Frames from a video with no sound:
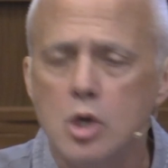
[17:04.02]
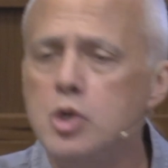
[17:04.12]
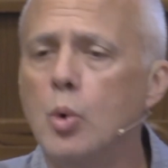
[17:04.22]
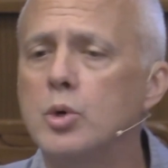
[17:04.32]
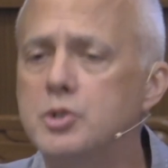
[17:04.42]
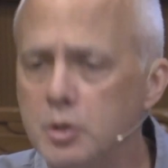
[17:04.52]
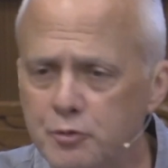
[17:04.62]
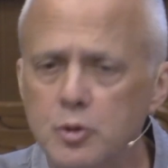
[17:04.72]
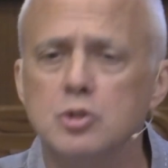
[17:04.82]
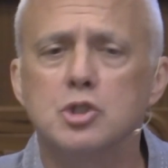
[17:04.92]
Your
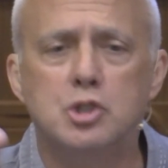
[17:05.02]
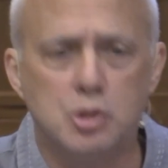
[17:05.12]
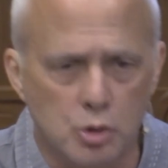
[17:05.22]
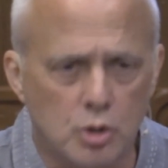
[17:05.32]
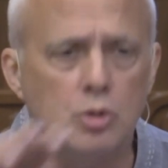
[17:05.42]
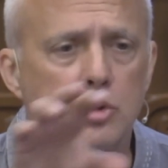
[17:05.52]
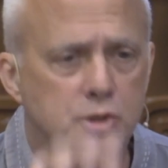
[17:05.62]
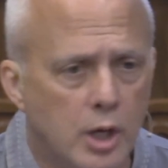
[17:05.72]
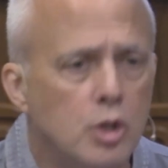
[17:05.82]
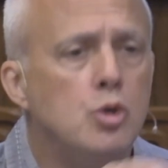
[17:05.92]
different circles
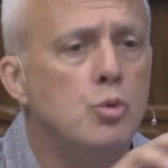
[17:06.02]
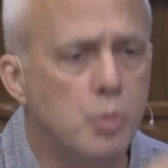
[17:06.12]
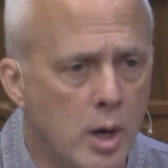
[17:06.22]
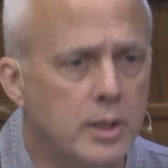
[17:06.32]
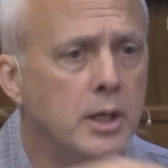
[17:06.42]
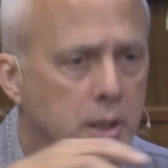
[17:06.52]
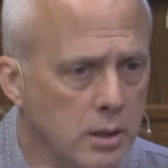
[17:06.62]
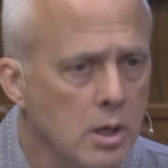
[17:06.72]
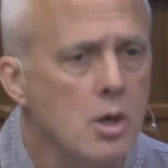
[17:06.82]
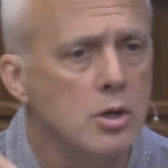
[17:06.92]
that you run
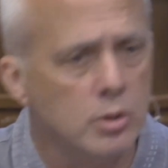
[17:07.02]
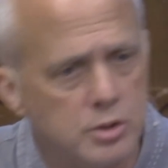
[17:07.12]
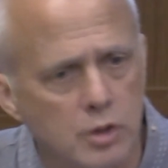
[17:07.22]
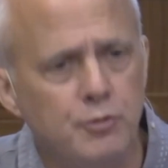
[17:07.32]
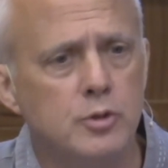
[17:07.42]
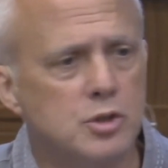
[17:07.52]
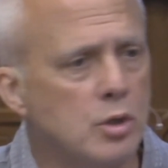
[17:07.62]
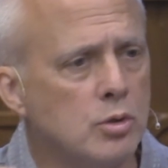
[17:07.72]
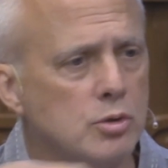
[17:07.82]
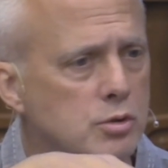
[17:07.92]
in, your different
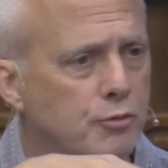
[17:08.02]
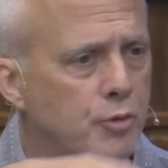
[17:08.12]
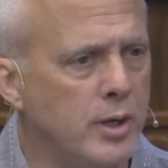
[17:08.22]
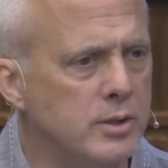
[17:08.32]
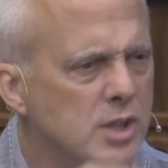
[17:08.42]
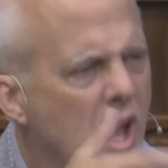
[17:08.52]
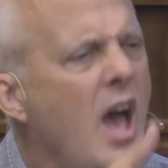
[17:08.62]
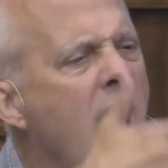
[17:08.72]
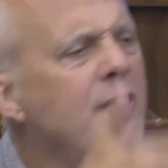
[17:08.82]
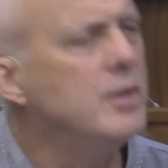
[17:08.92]
circles of friends
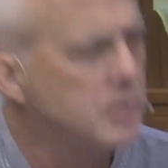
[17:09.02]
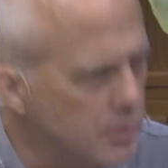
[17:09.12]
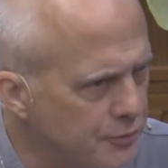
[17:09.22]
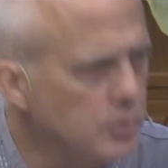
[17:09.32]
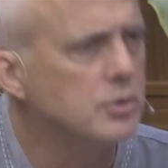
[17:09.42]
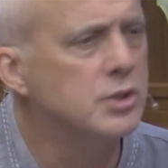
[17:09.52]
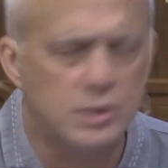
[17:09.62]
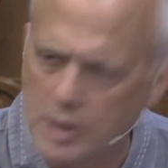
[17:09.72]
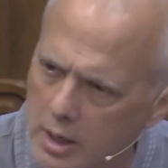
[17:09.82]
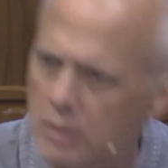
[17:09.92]
have a different
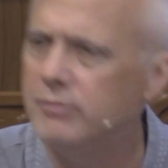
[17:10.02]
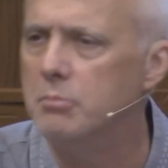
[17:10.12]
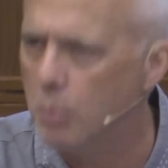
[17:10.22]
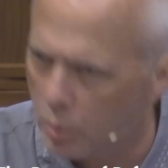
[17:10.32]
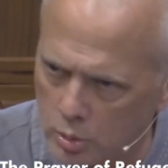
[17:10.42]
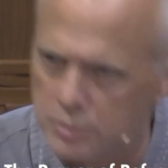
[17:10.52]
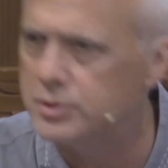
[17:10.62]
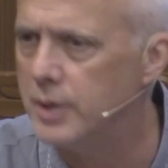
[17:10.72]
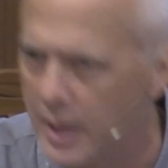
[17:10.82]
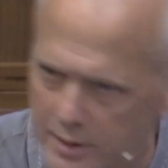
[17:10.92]
set of morals
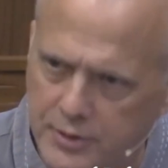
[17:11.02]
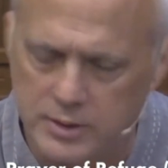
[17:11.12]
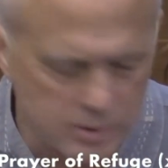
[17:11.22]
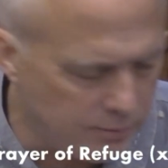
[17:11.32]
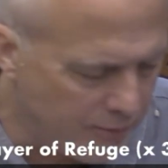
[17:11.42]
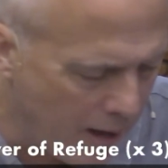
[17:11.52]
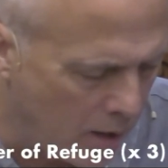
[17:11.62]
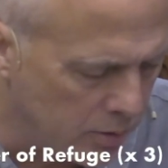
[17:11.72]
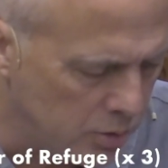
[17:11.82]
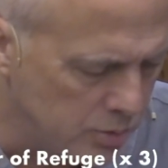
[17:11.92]
and ethics and
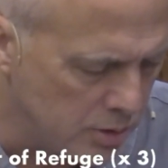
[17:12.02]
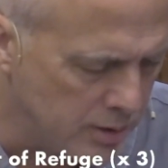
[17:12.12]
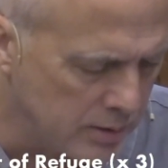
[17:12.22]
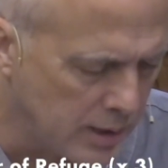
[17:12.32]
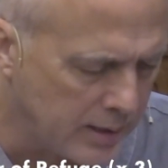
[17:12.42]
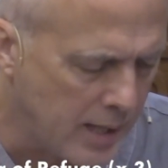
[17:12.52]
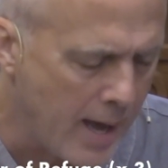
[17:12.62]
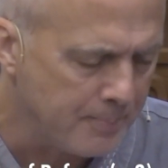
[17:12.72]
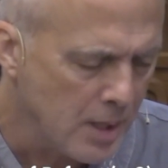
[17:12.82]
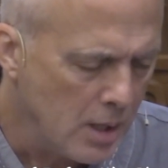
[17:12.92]
values and things like
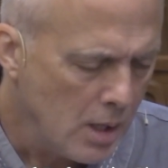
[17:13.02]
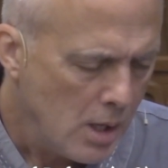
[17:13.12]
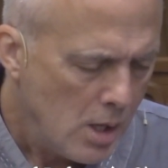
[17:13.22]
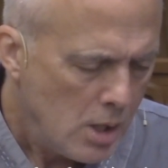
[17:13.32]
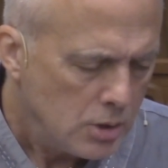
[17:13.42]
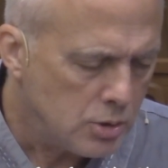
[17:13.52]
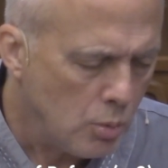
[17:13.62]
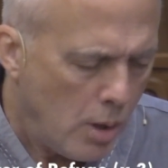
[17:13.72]
that. So,